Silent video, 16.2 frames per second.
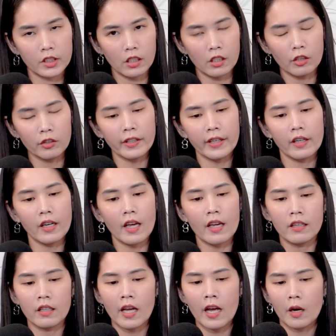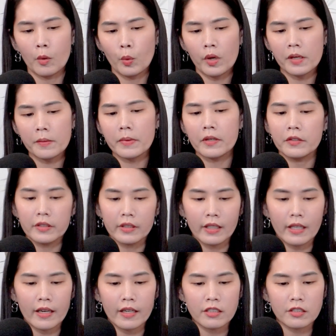Okay. And what about the
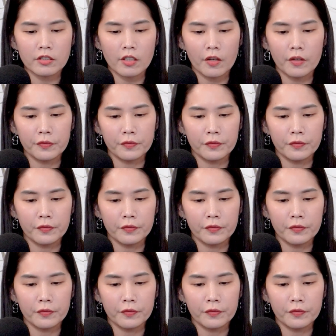case of